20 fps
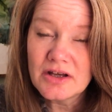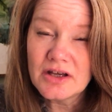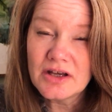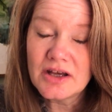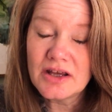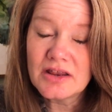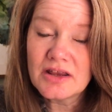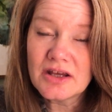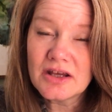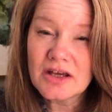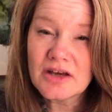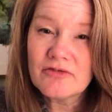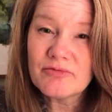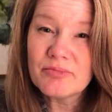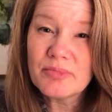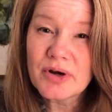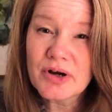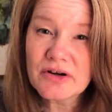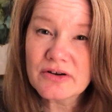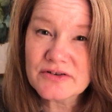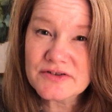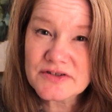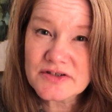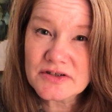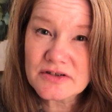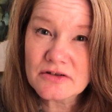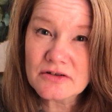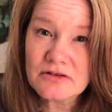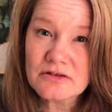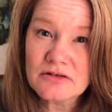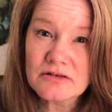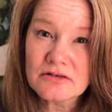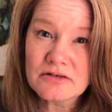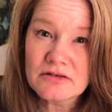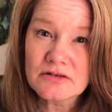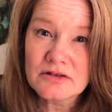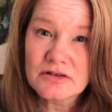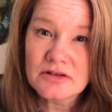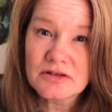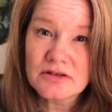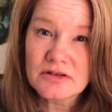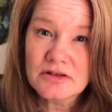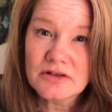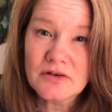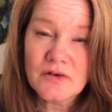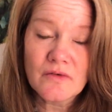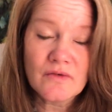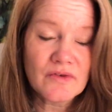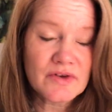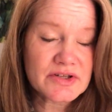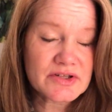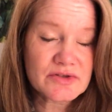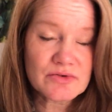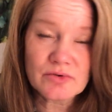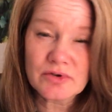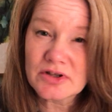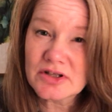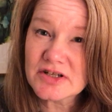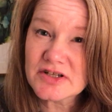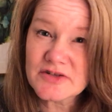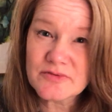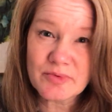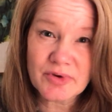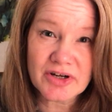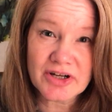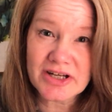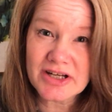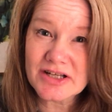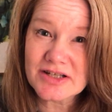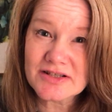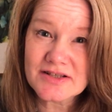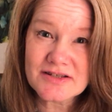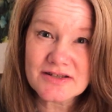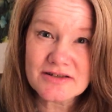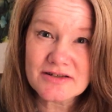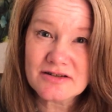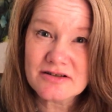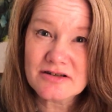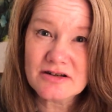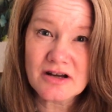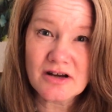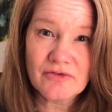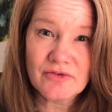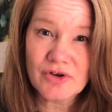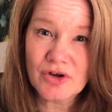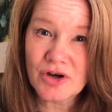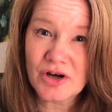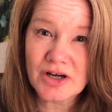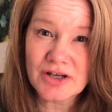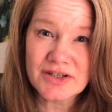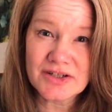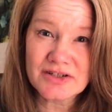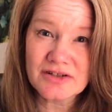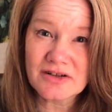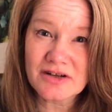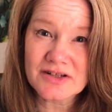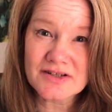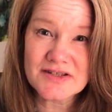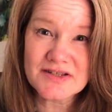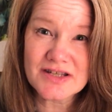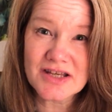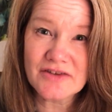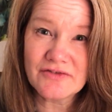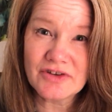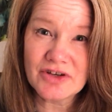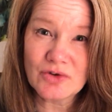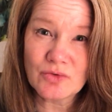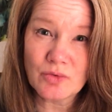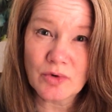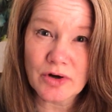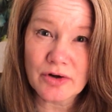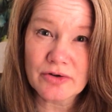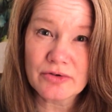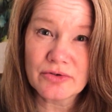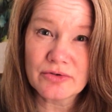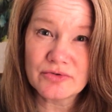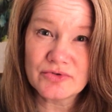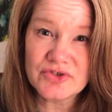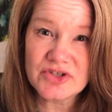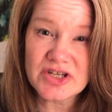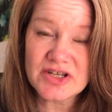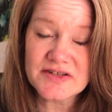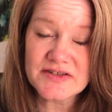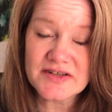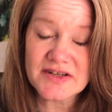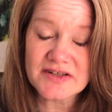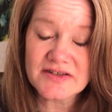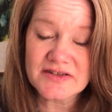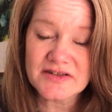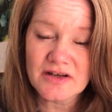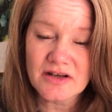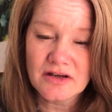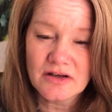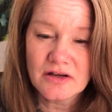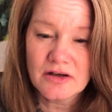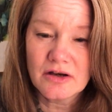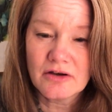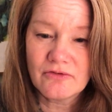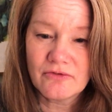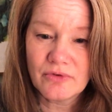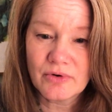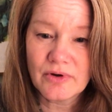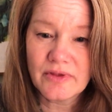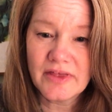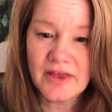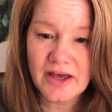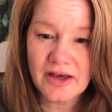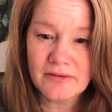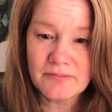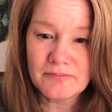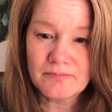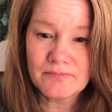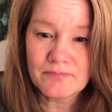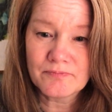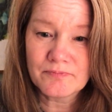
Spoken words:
and they have personal, visceral experience of God and God's saving work through Jesus for them.